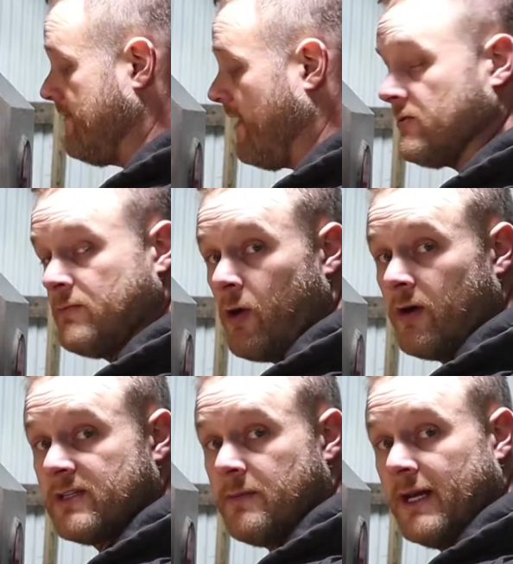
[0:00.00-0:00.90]
if I was
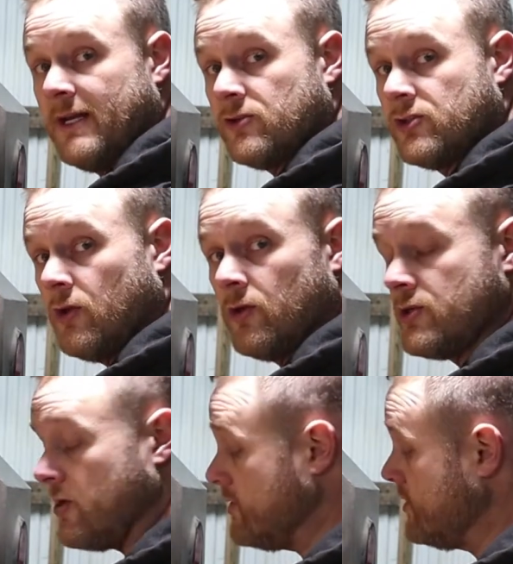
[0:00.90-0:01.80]
borrowing somebody else's solar
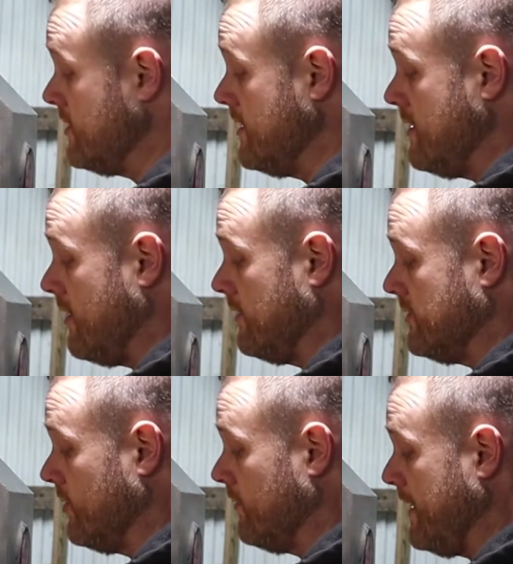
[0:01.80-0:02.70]
charger or
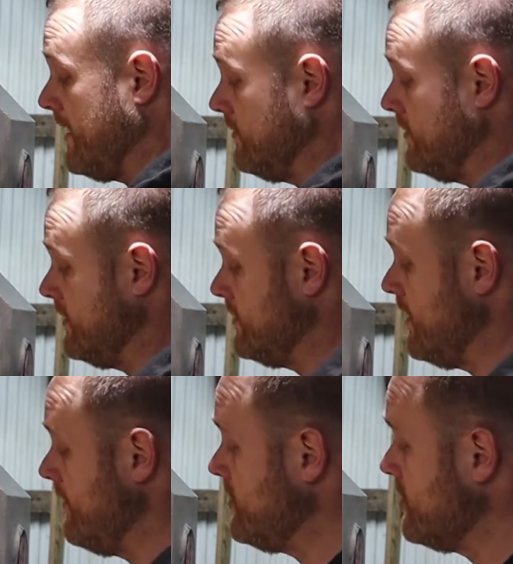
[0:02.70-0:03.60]
solar panel and
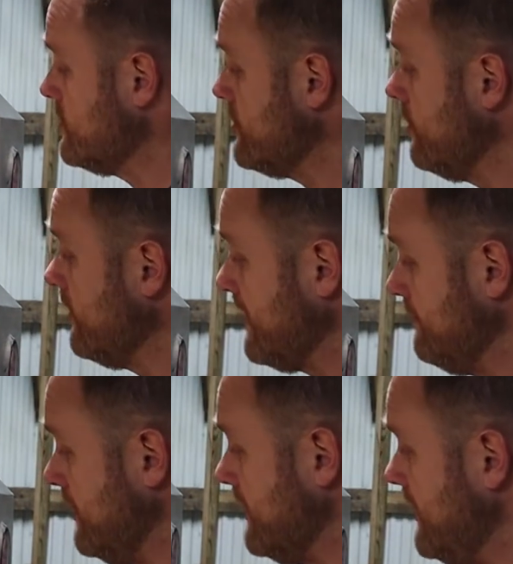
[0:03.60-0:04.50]
um, charger controller, I
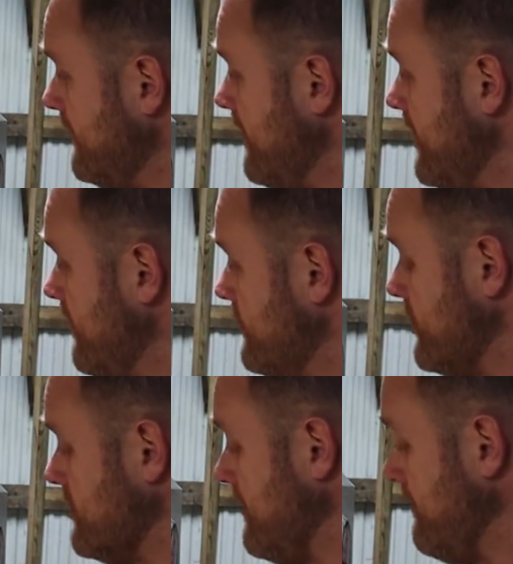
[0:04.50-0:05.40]
could plug it in right here and
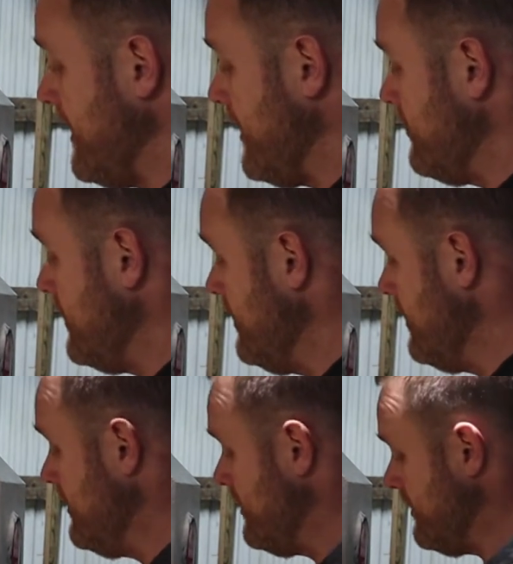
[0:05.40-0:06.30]
charge my battery.
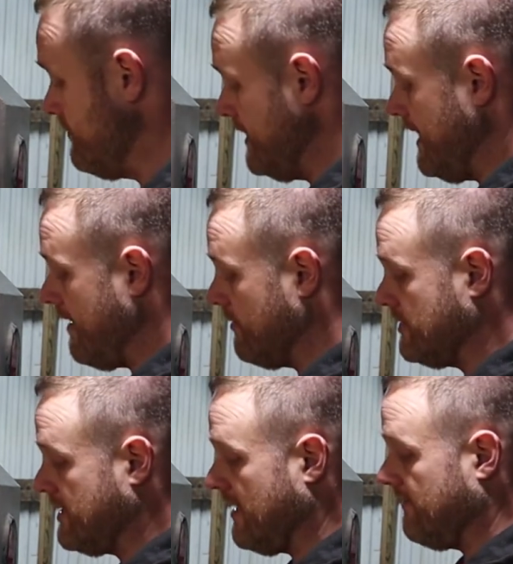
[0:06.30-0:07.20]
Um, but now I'll
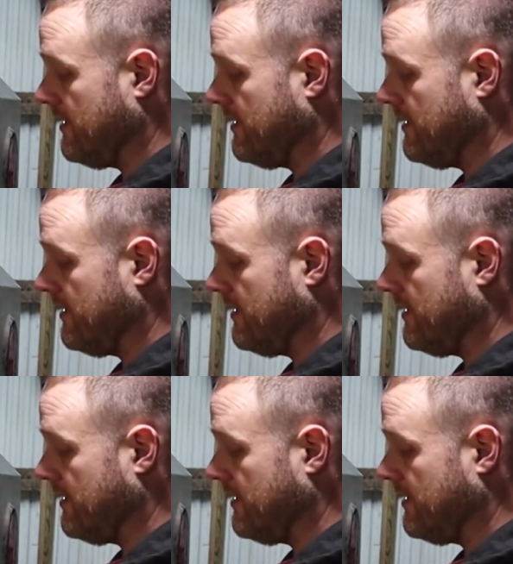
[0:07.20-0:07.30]
just have